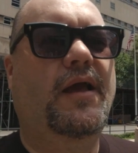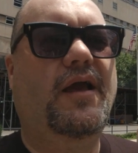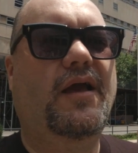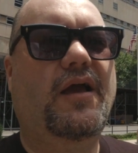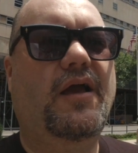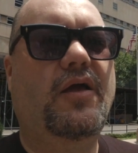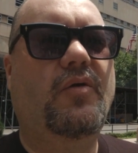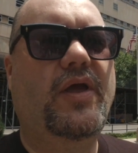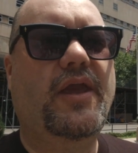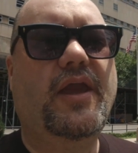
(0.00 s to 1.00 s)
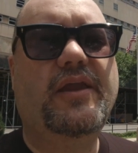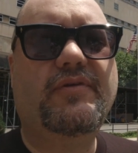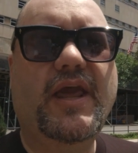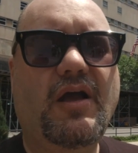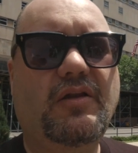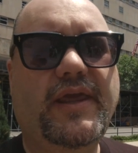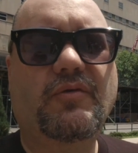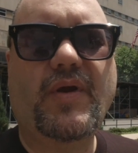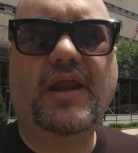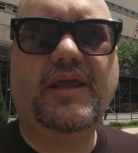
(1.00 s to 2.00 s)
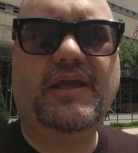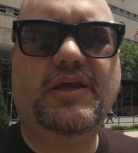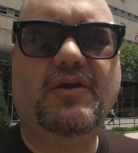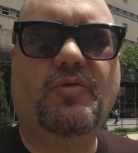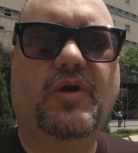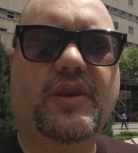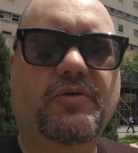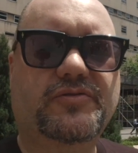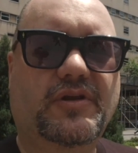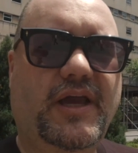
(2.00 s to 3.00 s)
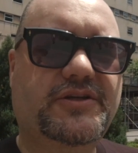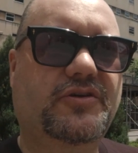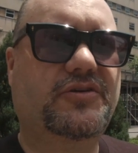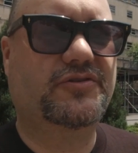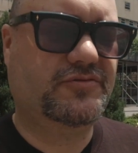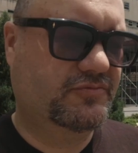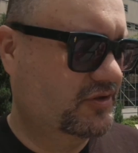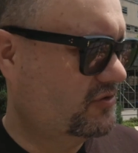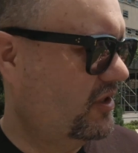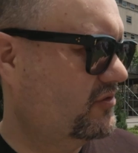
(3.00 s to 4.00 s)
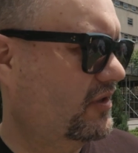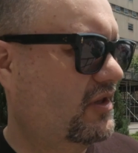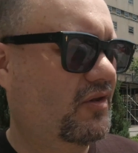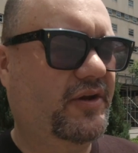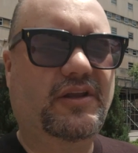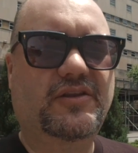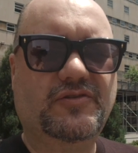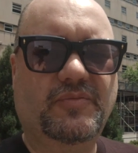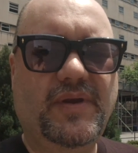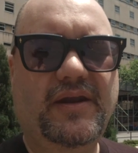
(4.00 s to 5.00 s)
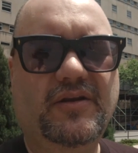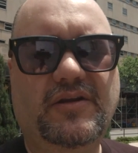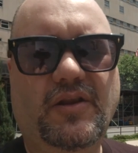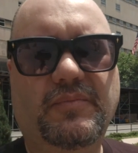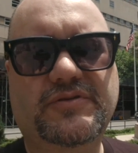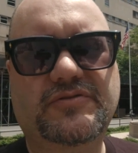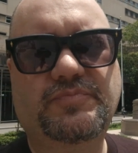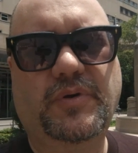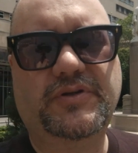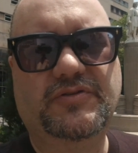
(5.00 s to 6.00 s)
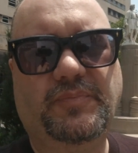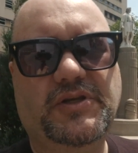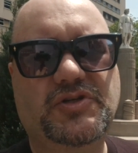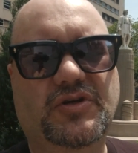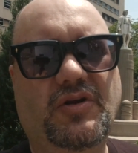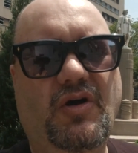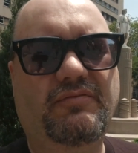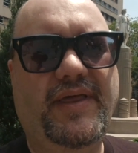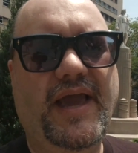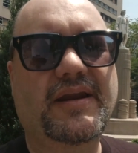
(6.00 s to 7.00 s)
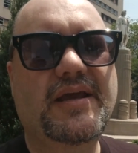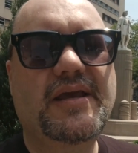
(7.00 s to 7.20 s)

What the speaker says: They even held a rally here where there was a lecture discussing colonialism and Columbus's participation in all of that.